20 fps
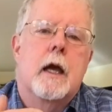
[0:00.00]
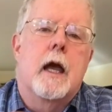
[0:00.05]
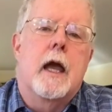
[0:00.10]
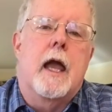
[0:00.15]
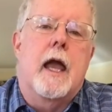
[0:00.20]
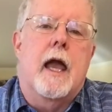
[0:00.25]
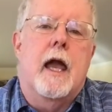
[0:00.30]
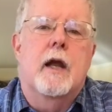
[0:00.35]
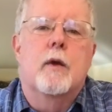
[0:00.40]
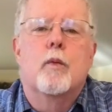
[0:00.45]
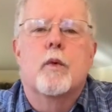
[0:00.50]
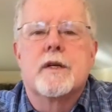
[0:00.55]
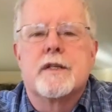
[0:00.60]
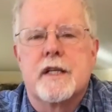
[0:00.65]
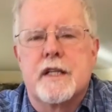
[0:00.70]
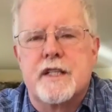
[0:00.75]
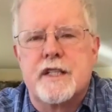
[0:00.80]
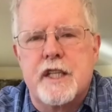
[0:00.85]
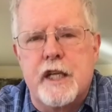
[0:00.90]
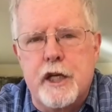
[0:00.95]
Ann was
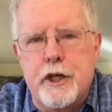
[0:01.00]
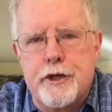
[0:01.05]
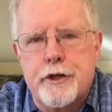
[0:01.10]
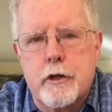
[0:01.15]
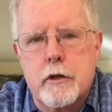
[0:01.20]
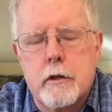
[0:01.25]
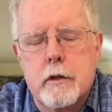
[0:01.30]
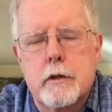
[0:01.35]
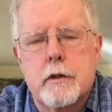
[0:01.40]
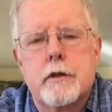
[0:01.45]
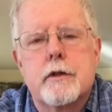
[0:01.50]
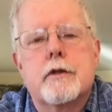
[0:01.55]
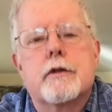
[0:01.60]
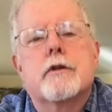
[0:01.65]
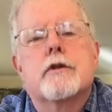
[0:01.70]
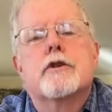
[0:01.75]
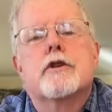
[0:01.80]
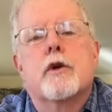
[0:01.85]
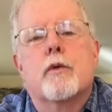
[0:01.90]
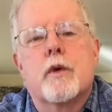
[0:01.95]
a teacher.
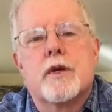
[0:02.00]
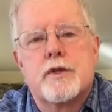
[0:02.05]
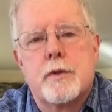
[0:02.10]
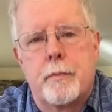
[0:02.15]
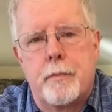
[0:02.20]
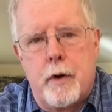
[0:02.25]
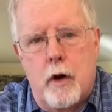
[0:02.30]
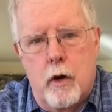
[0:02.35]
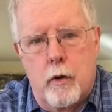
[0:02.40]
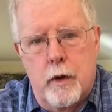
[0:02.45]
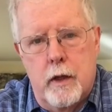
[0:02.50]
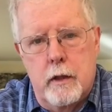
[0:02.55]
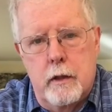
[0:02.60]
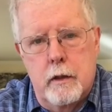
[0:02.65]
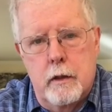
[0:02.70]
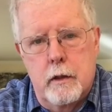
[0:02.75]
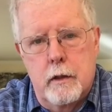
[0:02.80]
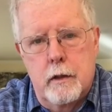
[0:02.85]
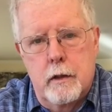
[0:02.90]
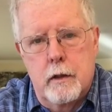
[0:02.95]
She was a poet.
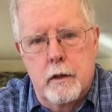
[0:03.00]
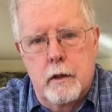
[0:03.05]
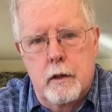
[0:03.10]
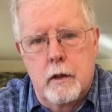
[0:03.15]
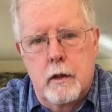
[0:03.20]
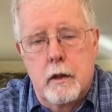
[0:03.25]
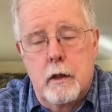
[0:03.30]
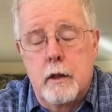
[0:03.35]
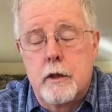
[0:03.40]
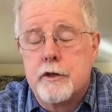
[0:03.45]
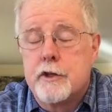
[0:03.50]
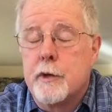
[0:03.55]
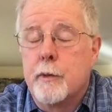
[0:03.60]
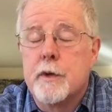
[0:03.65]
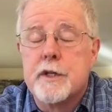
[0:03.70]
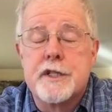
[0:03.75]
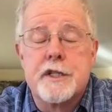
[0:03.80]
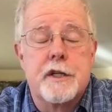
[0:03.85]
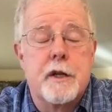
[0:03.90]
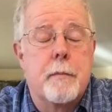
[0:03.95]
She
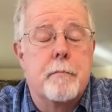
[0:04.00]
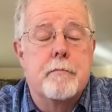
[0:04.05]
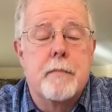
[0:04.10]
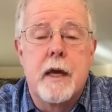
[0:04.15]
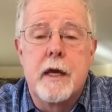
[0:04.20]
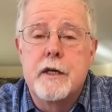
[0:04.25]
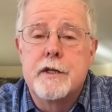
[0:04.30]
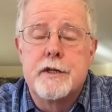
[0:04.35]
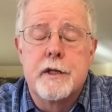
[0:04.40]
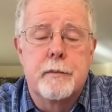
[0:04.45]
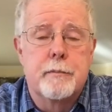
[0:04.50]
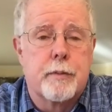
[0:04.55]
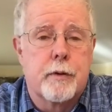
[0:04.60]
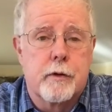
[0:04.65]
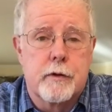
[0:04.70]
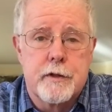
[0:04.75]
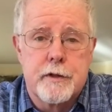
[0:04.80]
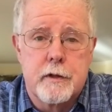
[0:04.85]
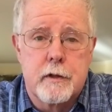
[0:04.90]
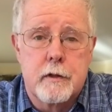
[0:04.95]
was an amazing
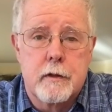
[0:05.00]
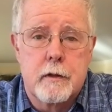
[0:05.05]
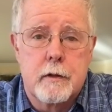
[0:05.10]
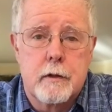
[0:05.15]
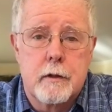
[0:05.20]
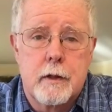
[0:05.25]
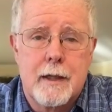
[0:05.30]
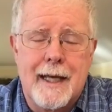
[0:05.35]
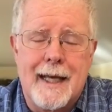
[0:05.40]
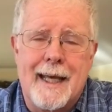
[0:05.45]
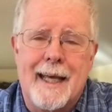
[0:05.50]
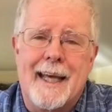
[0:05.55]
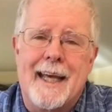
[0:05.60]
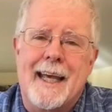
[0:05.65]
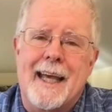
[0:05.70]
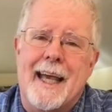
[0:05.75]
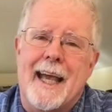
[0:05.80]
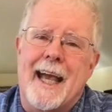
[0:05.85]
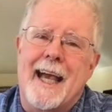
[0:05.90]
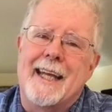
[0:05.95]
person.
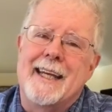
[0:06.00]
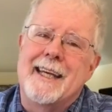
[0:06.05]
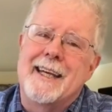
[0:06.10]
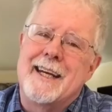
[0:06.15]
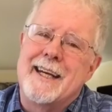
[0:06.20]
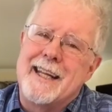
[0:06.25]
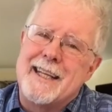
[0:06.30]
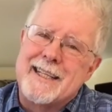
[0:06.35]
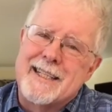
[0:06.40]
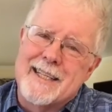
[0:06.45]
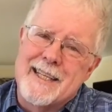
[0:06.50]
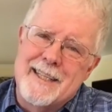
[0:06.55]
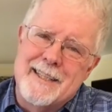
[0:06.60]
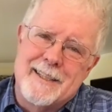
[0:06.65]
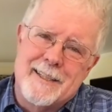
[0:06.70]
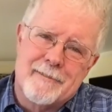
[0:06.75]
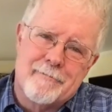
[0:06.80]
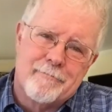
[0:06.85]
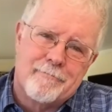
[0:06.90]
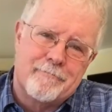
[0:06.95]
And in an
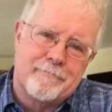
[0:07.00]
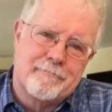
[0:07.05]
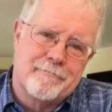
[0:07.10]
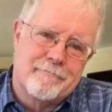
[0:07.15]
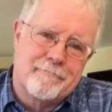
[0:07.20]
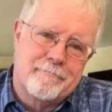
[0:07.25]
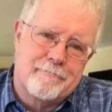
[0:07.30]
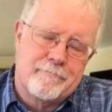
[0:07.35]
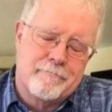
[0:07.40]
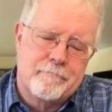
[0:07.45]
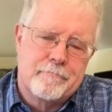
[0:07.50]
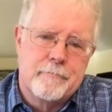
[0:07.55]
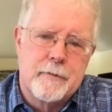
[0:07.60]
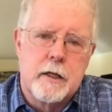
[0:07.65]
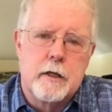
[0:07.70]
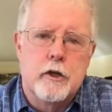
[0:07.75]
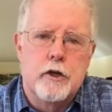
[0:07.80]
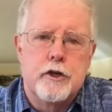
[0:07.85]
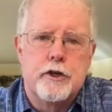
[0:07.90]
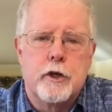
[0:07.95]
instant,
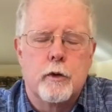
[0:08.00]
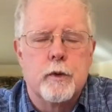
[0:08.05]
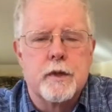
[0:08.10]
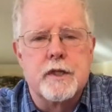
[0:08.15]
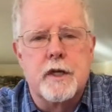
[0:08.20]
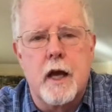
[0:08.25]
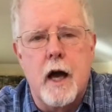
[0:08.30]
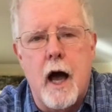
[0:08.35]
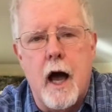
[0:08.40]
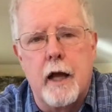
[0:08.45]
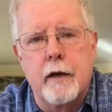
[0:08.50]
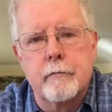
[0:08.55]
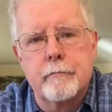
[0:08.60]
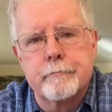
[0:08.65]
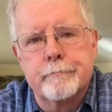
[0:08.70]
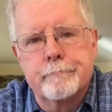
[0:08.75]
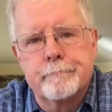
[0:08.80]
she was gone.